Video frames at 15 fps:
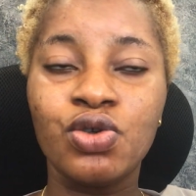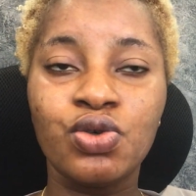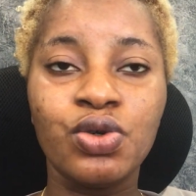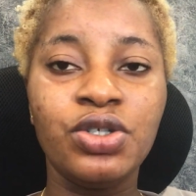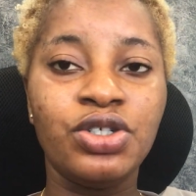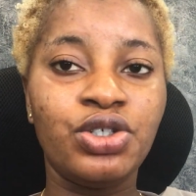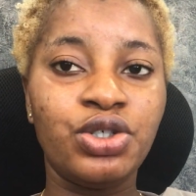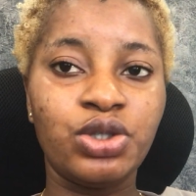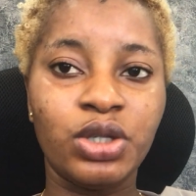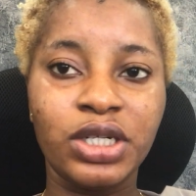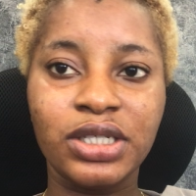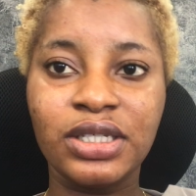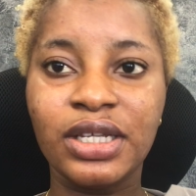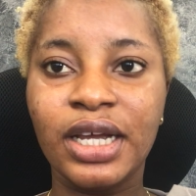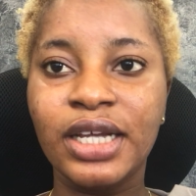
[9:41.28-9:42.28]

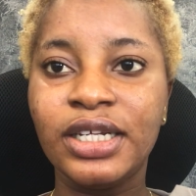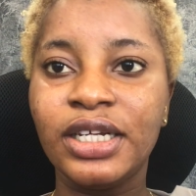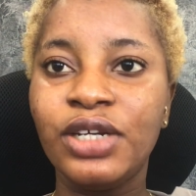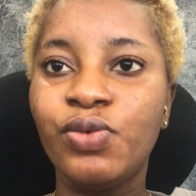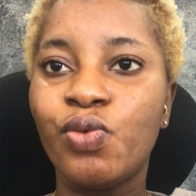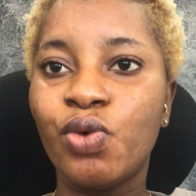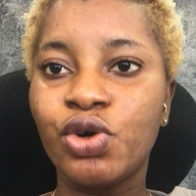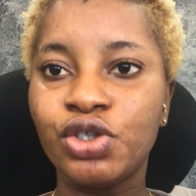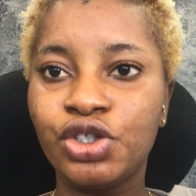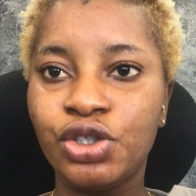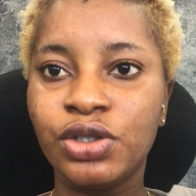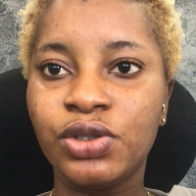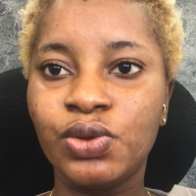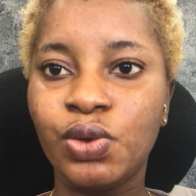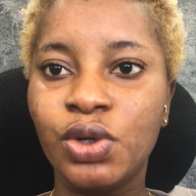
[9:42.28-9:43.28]
interested in what
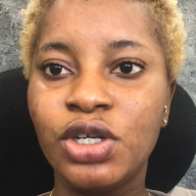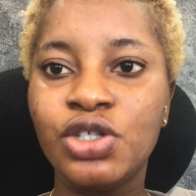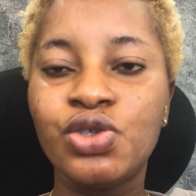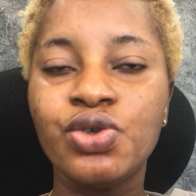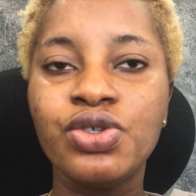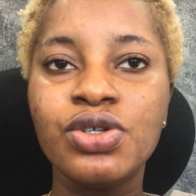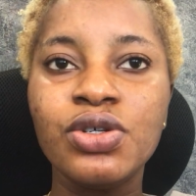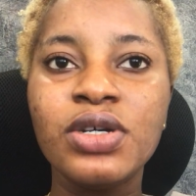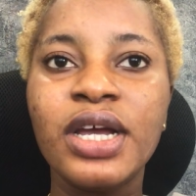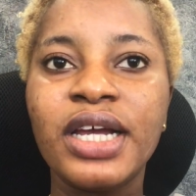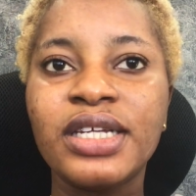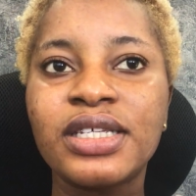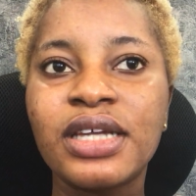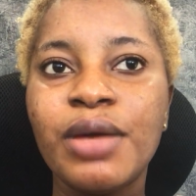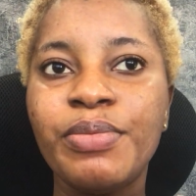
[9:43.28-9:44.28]
you're doing, so you
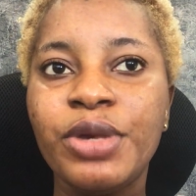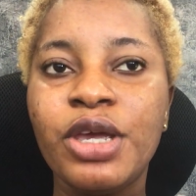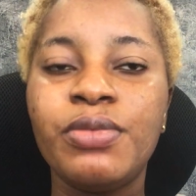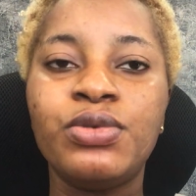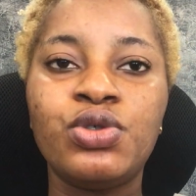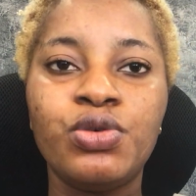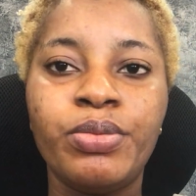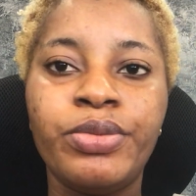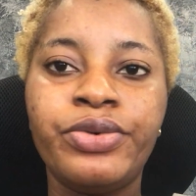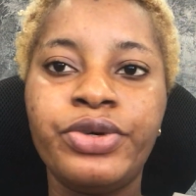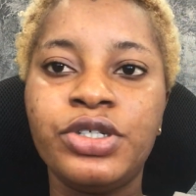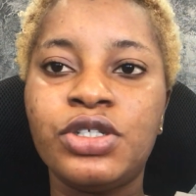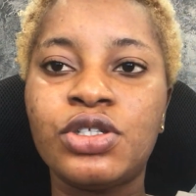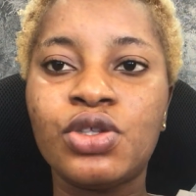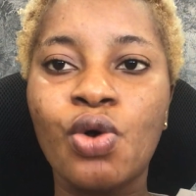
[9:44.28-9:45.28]
guys can be able to
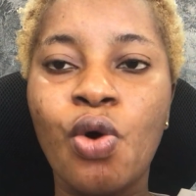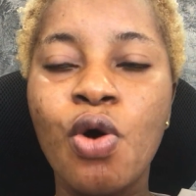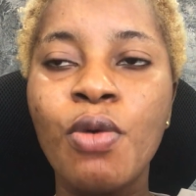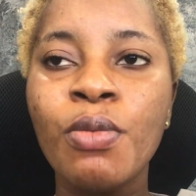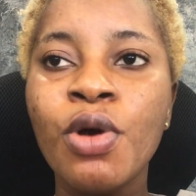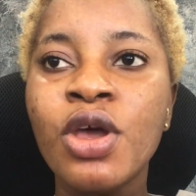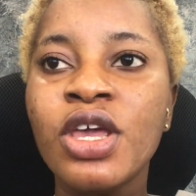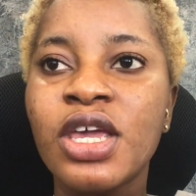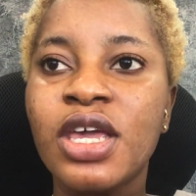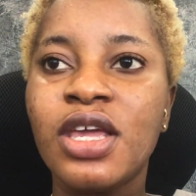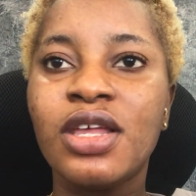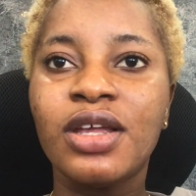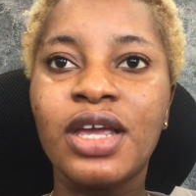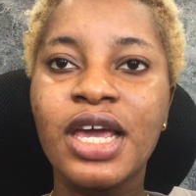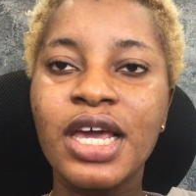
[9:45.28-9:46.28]
brainstorm.
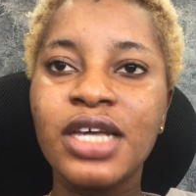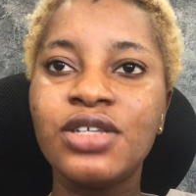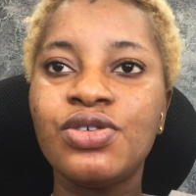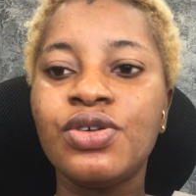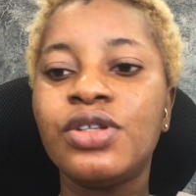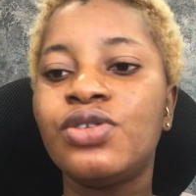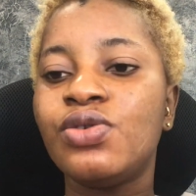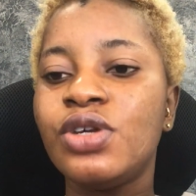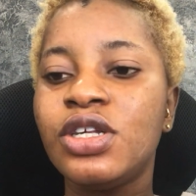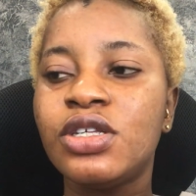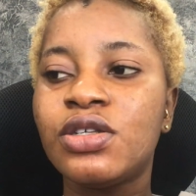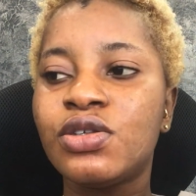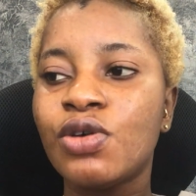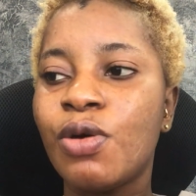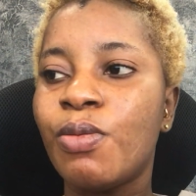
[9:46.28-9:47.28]
In case you're doing
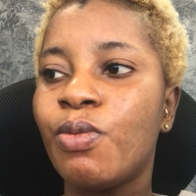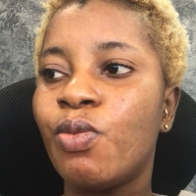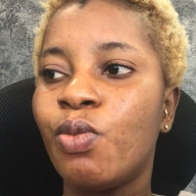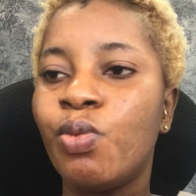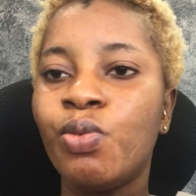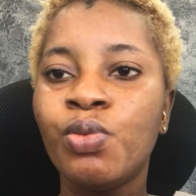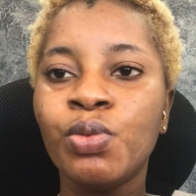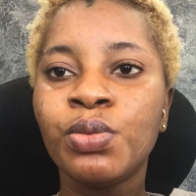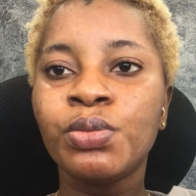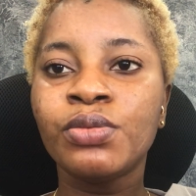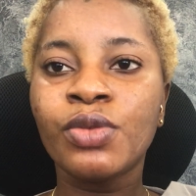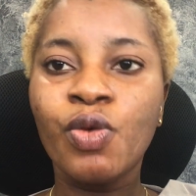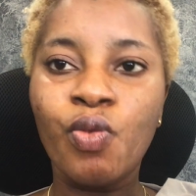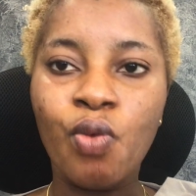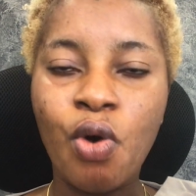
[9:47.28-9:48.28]
some
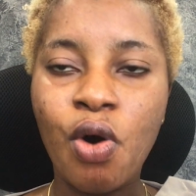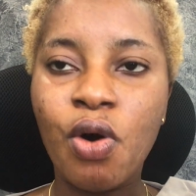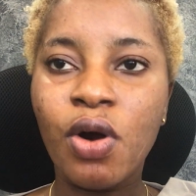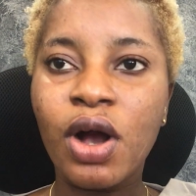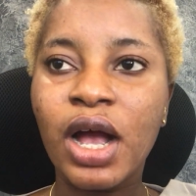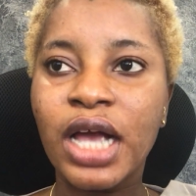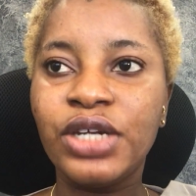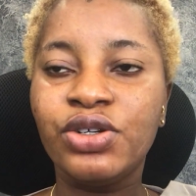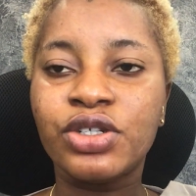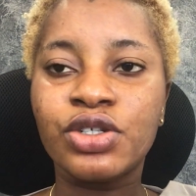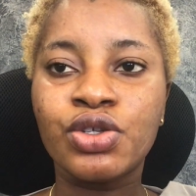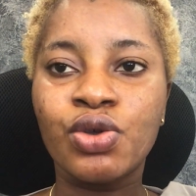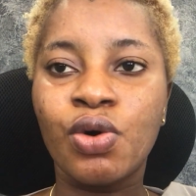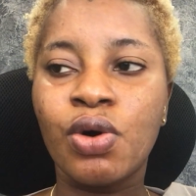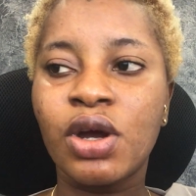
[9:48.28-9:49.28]
work and you're
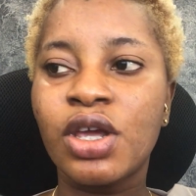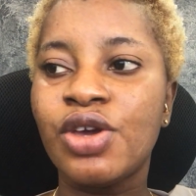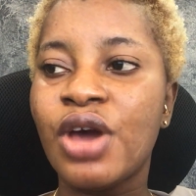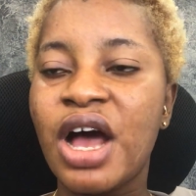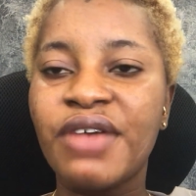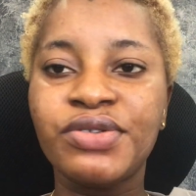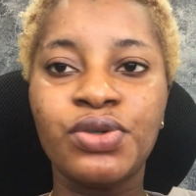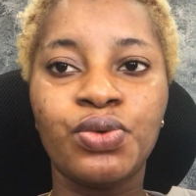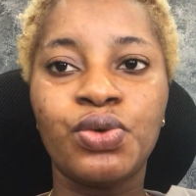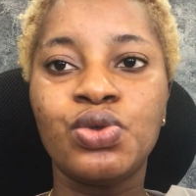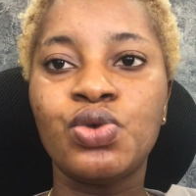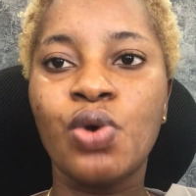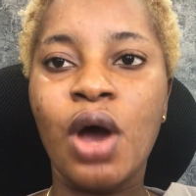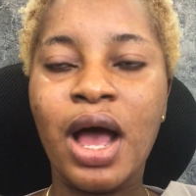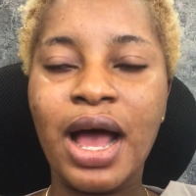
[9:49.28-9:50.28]
stuck, you have someone
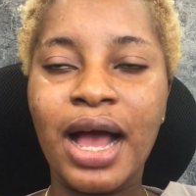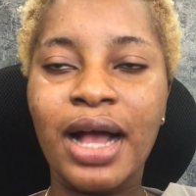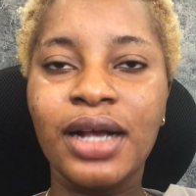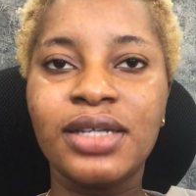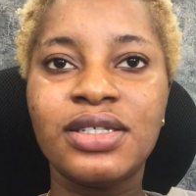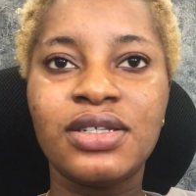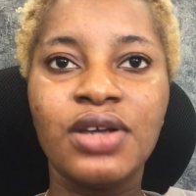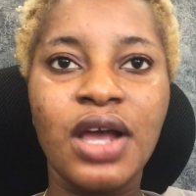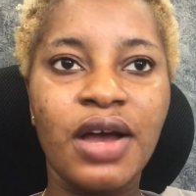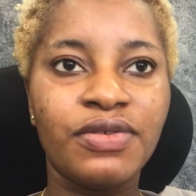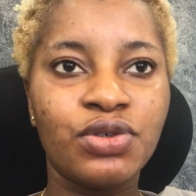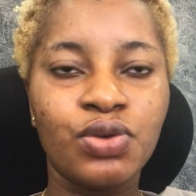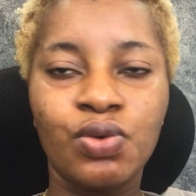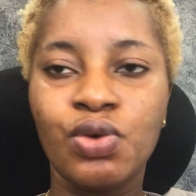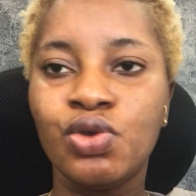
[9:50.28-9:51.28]
to ask, you have
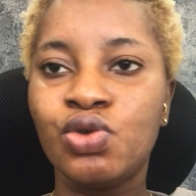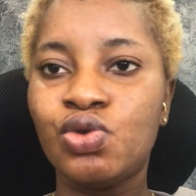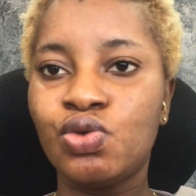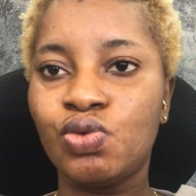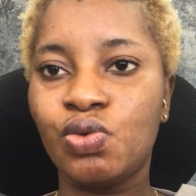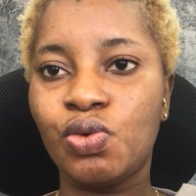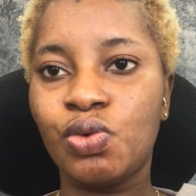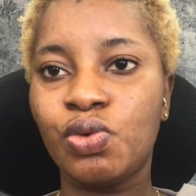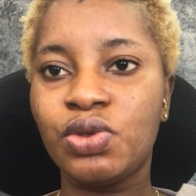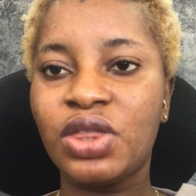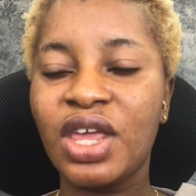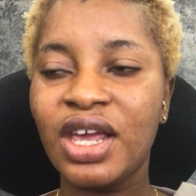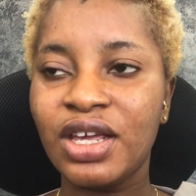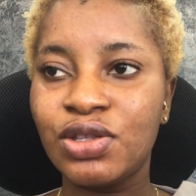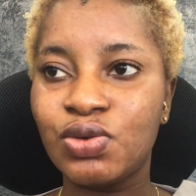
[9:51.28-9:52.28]
someone to
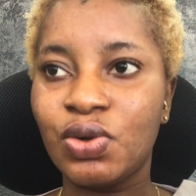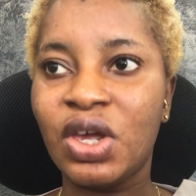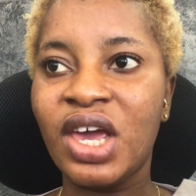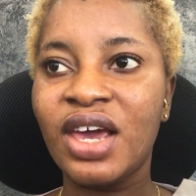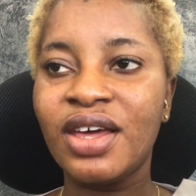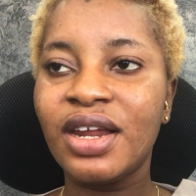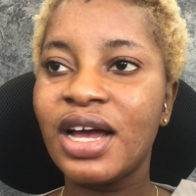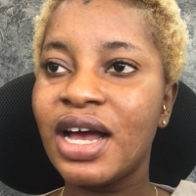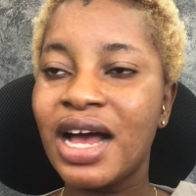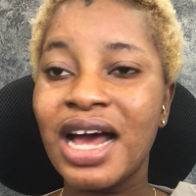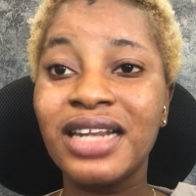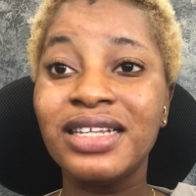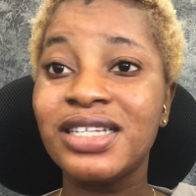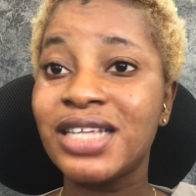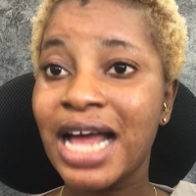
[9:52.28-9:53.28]
think together,
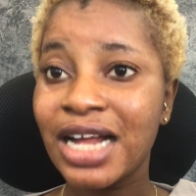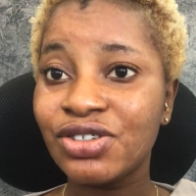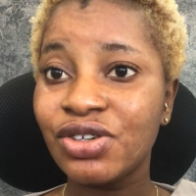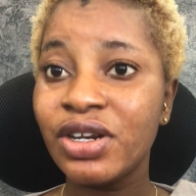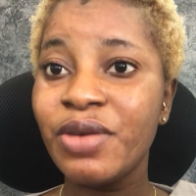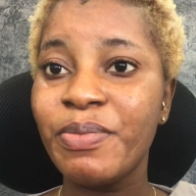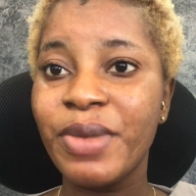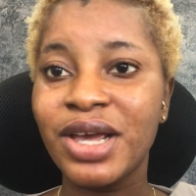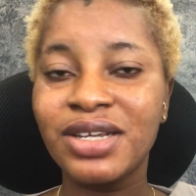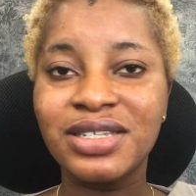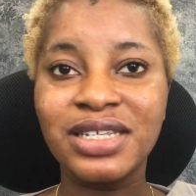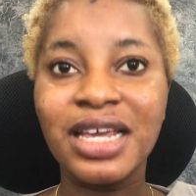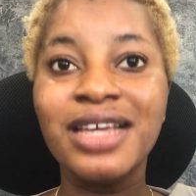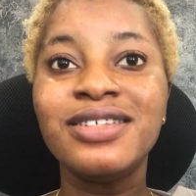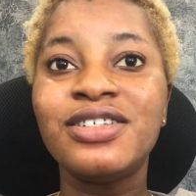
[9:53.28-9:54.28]
and it actually makes
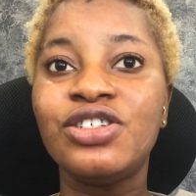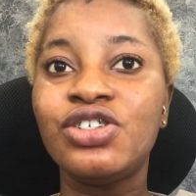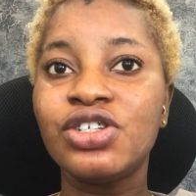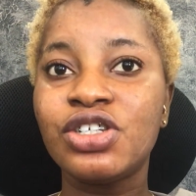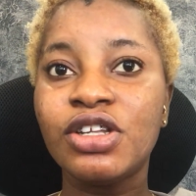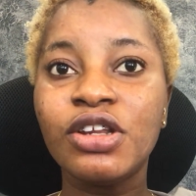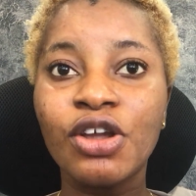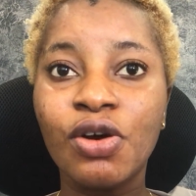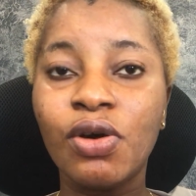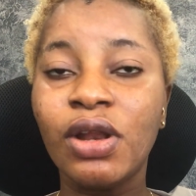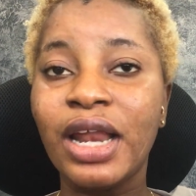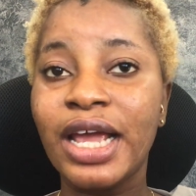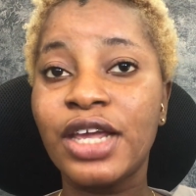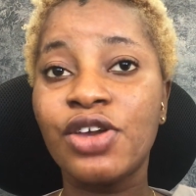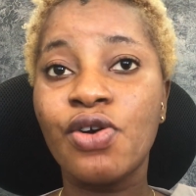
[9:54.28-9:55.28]
sense. Just your
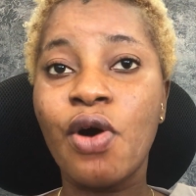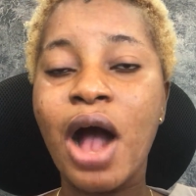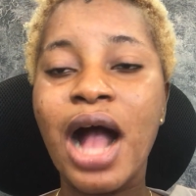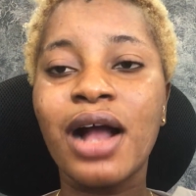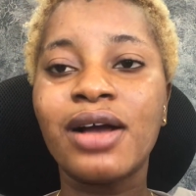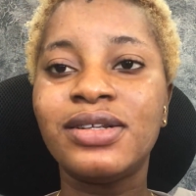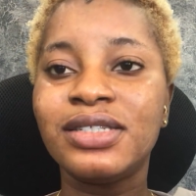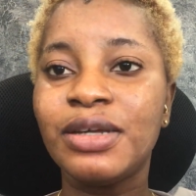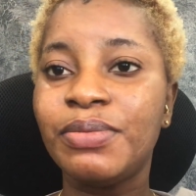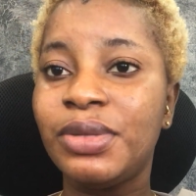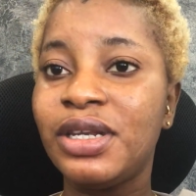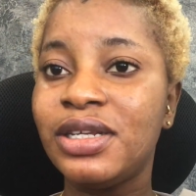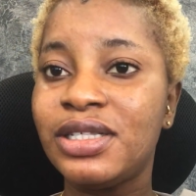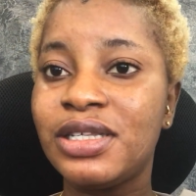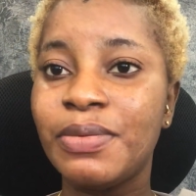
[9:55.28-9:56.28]

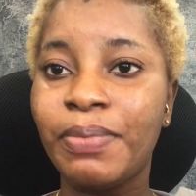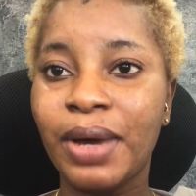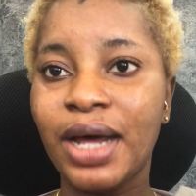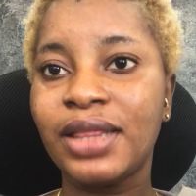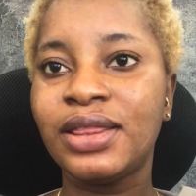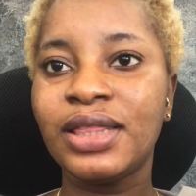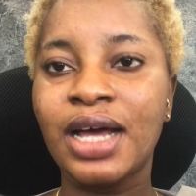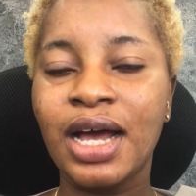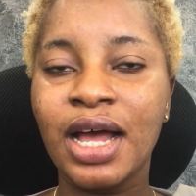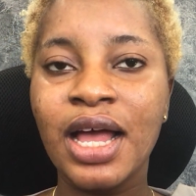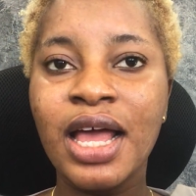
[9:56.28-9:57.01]
accountability partner.